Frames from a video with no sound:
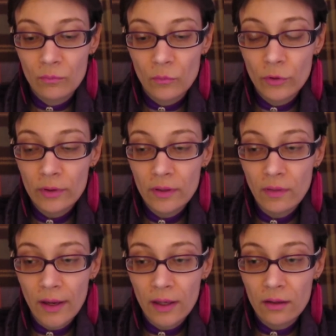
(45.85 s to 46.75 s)
really
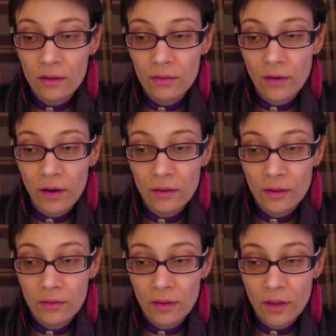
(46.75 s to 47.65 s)
like the
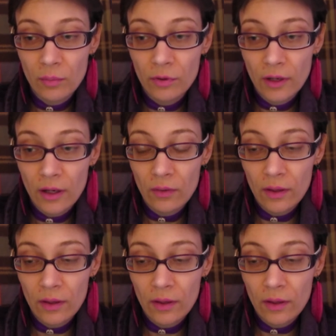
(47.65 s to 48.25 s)
content that I put out,